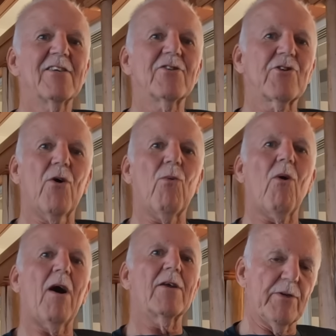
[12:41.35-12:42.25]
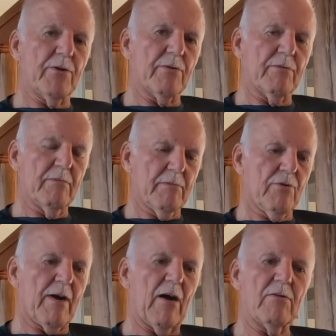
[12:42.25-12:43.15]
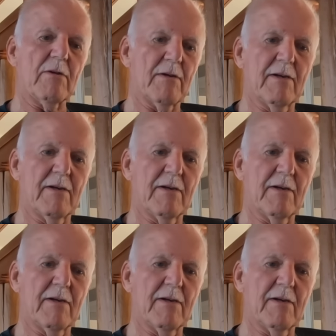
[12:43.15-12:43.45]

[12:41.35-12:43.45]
You don't want your ground